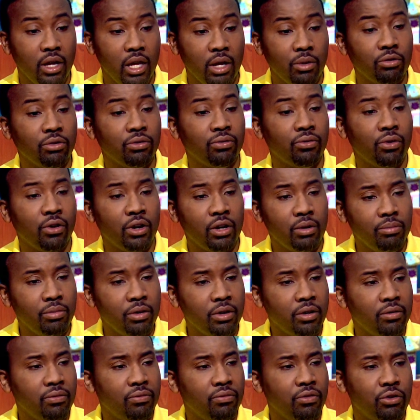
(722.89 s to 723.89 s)
It was very
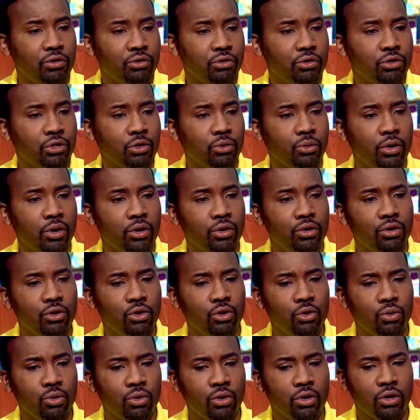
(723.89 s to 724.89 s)
beneficial, so whether
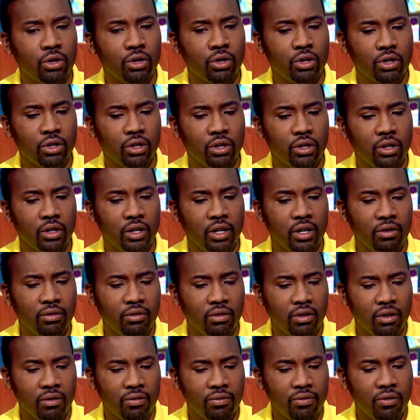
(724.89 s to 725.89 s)
you were
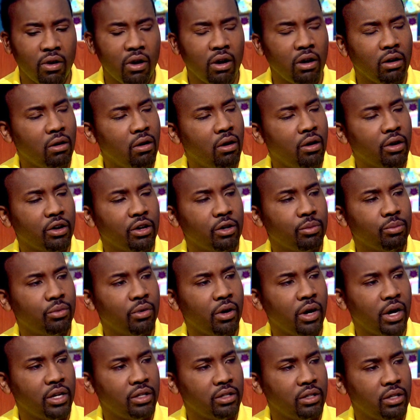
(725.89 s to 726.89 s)
far along in the
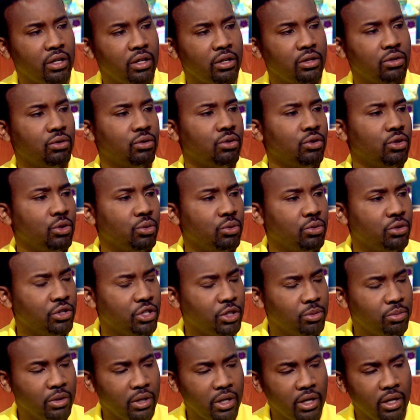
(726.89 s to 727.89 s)
process or you were
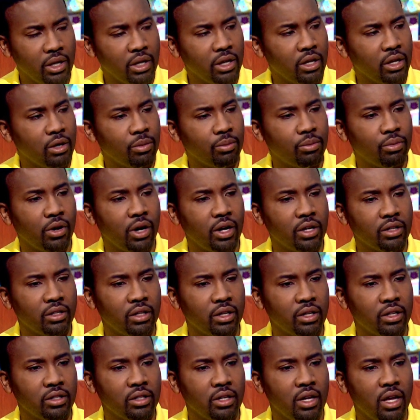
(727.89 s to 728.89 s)
just beginning in the
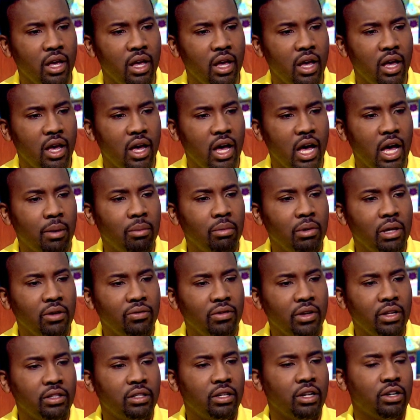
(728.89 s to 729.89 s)
process, I
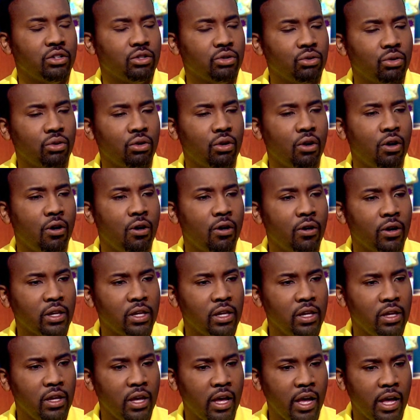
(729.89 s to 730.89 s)
believe they touched on all
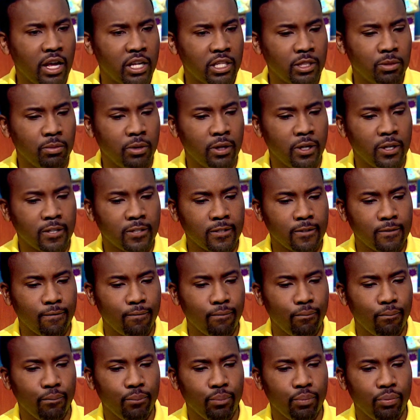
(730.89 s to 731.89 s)
key aspects
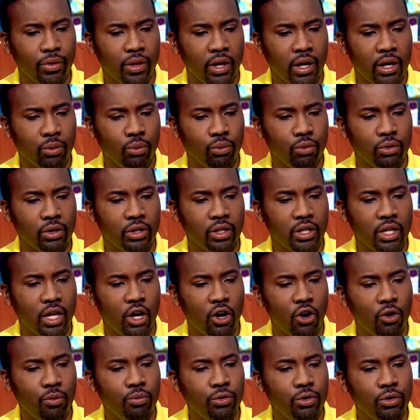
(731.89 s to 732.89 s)
that would
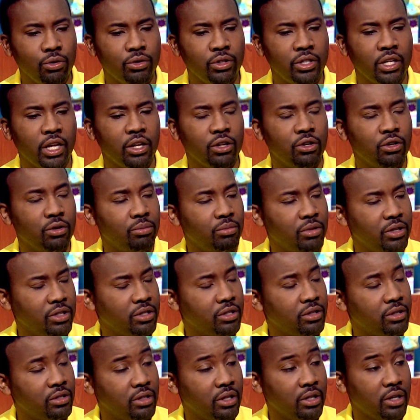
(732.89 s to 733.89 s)
help you take your
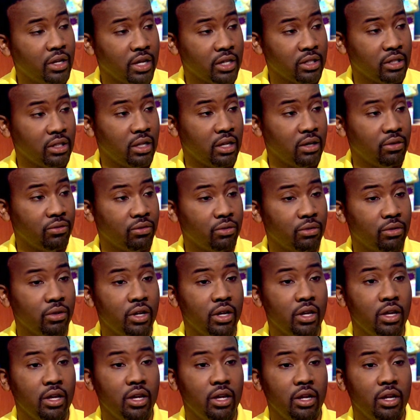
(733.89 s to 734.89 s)
business to the next level.
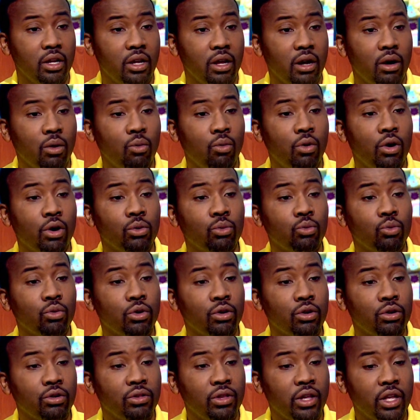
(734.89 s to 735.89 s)
Now, one
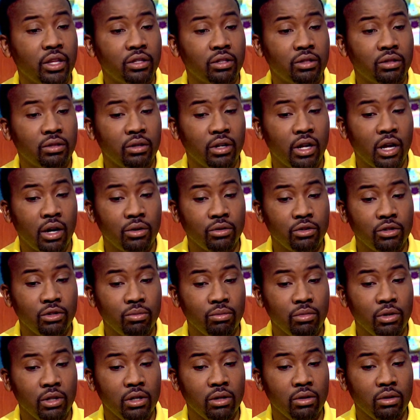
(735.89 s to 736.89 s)
word that stood out to
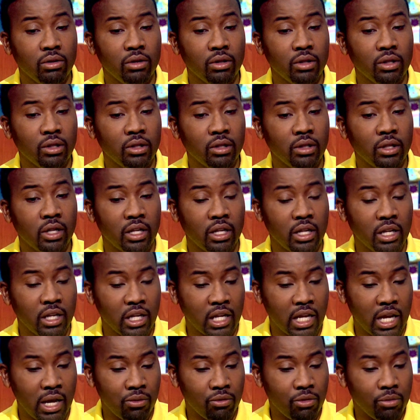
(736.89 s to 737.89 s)
me that they
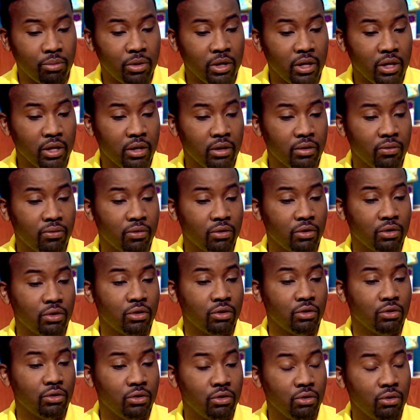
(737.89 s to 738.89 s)
kept repeating for the
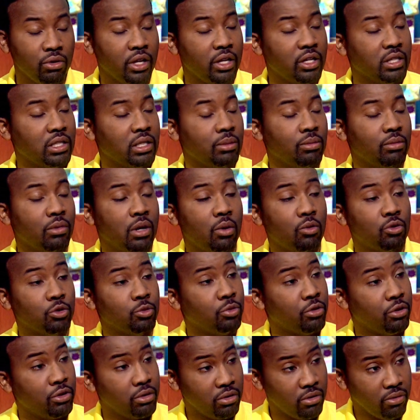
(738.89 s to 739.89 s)
2-day seminar was
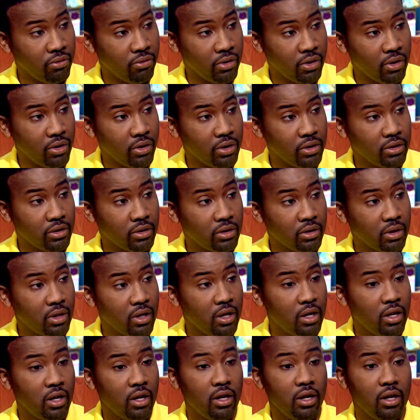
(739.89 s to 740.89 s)
perseverance.
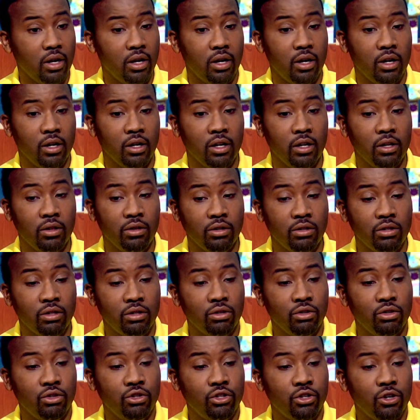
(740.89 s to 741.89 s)
Again, this
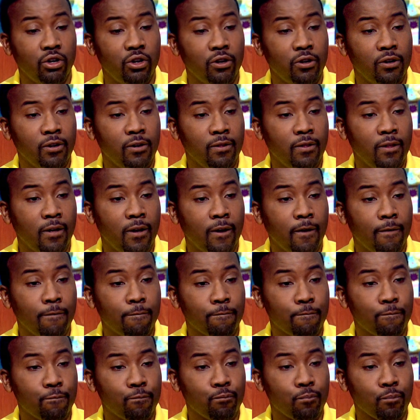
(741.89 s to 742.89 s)
is a journey that
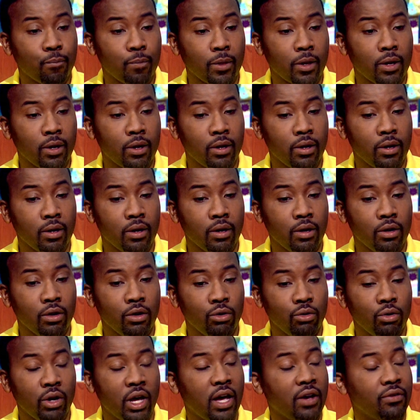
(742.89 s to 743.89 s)

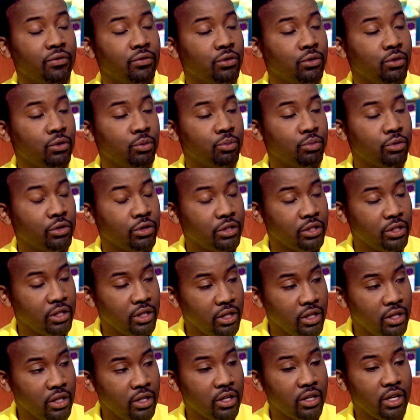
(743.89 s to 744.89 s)
you have to
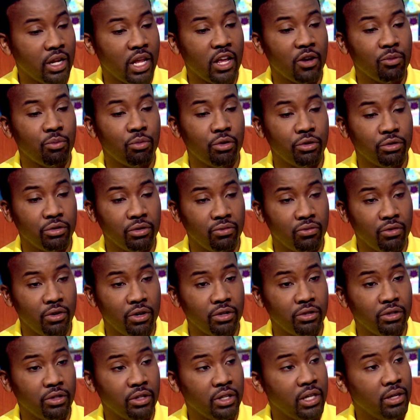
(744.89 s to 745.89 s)
proceed and have
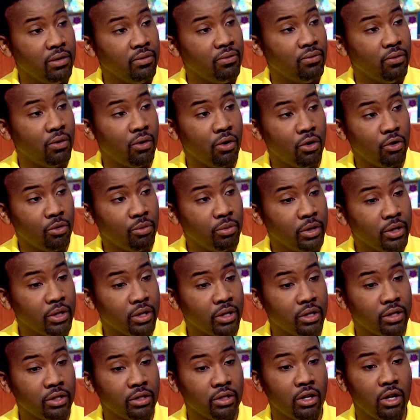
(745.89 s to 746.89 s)
perseverance to keep forward
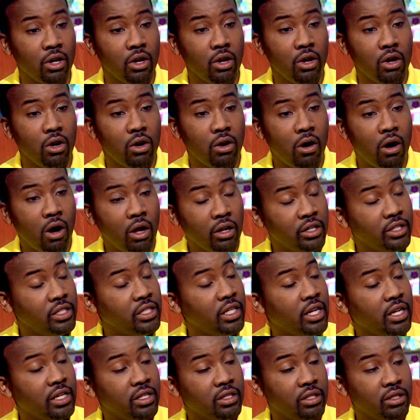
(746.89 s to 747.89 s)
because all it
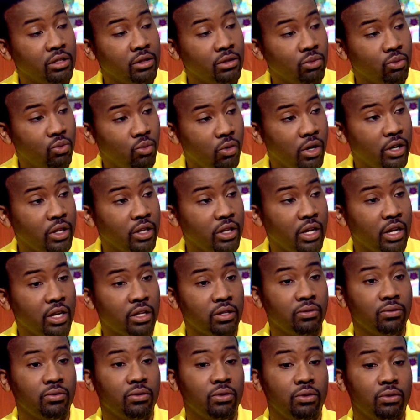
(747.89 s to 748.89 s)
takes is one
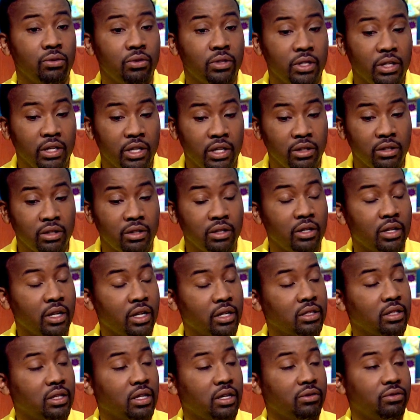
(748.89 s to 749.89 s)
yes for you to get to the
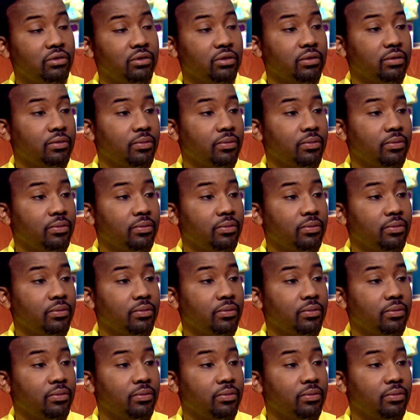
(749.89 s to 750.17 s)
next level.